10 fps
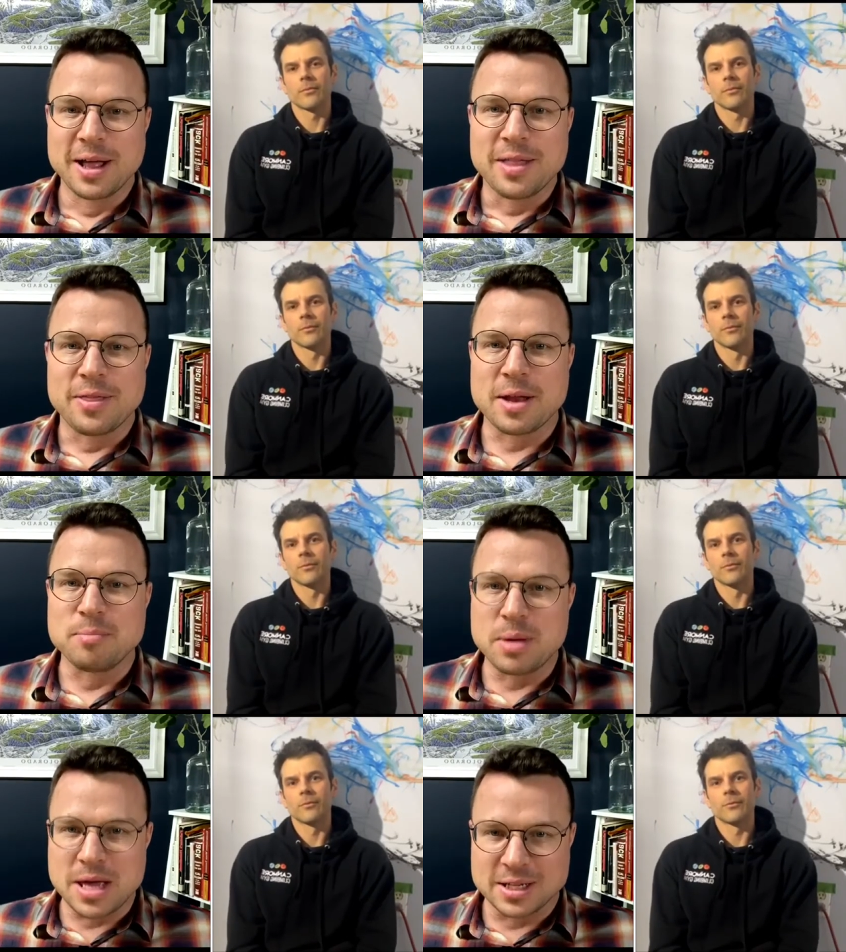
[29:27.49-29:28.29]
Speaker 1: than
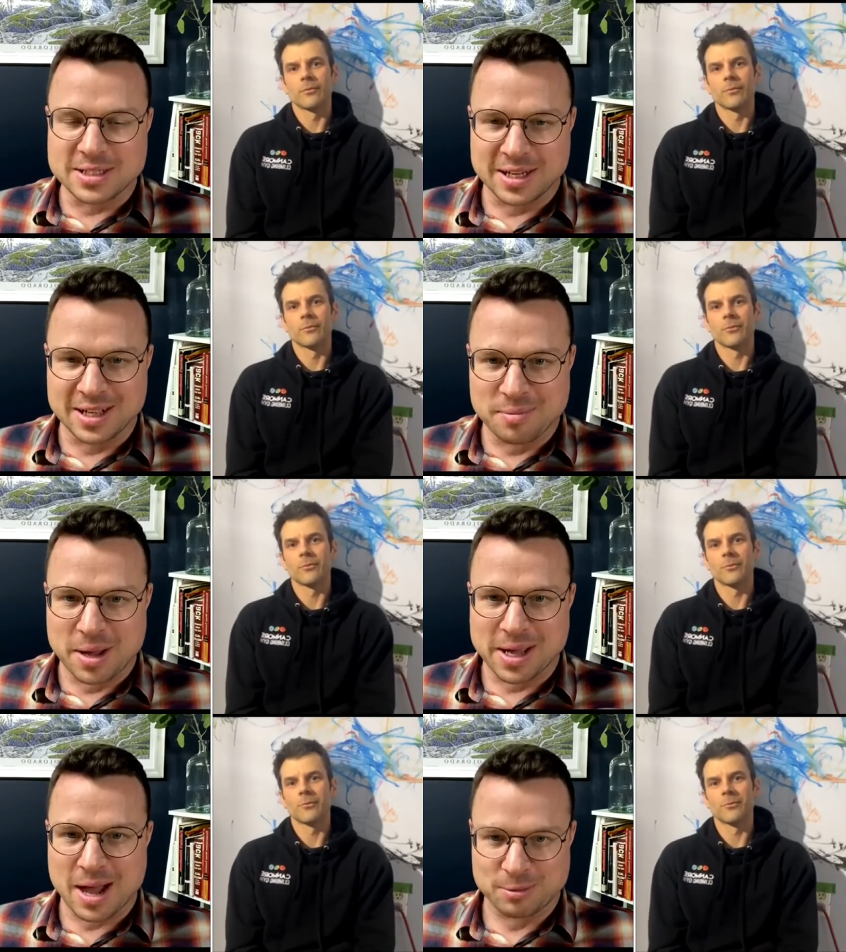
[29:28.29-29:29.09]
me sitting on my
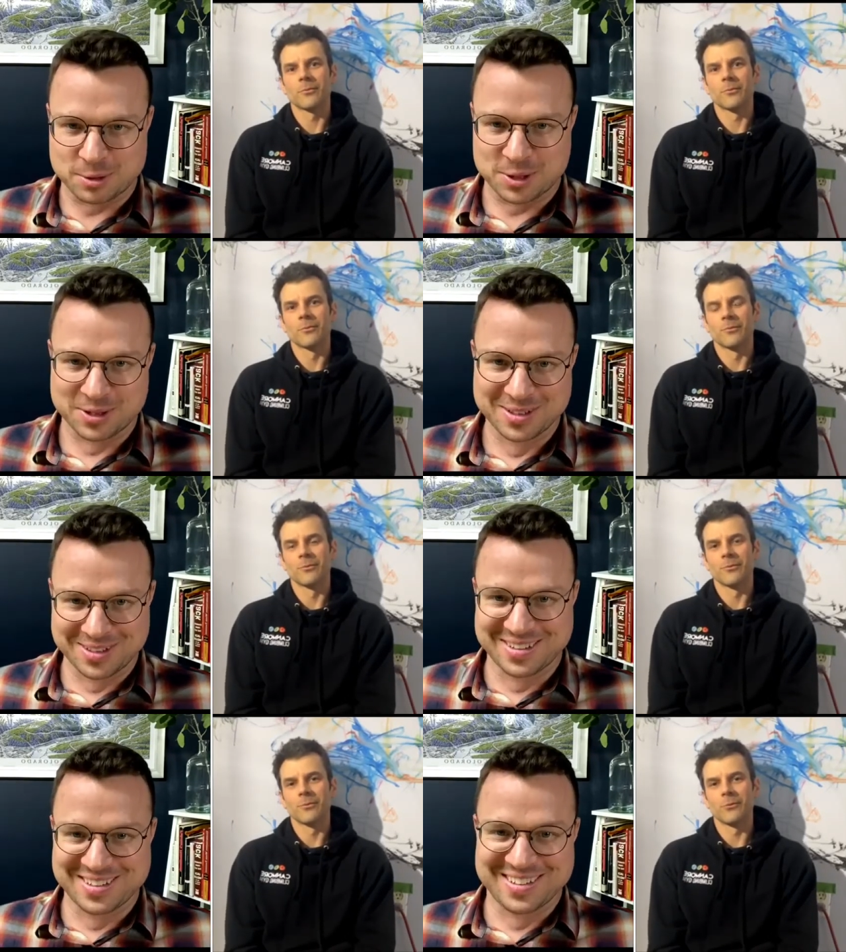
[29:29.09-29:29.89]
couch.
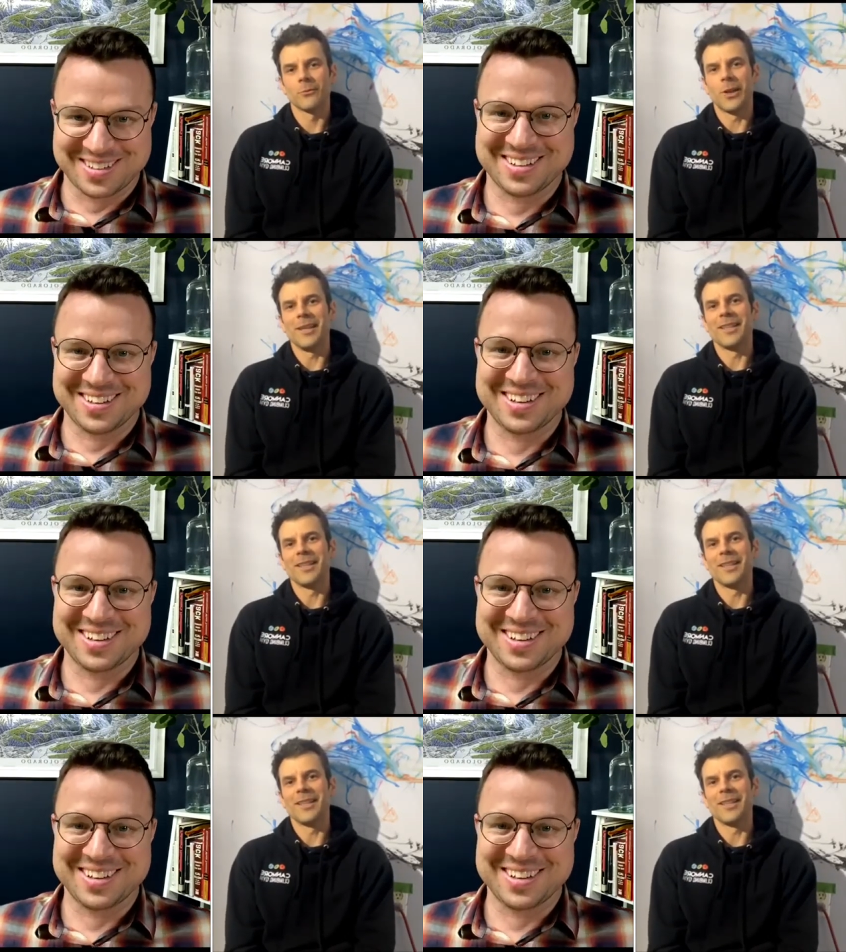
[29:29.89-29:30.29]
Right.